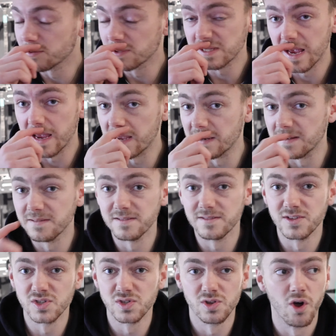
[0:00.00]
you were saying,
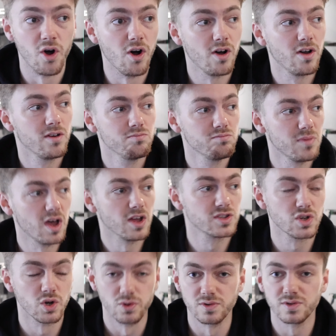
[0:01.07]
there's not
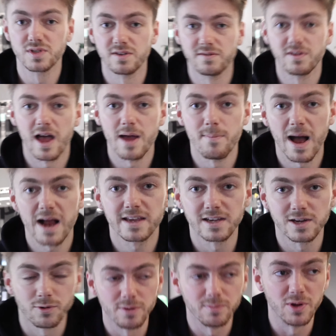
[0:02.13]
tons of like back
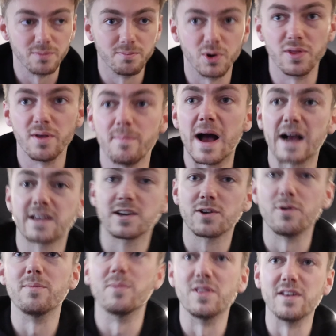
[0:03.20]
equipment, but the back
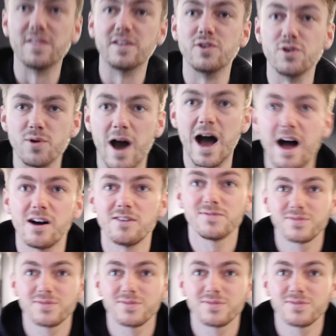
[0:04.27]
equipment that they do have,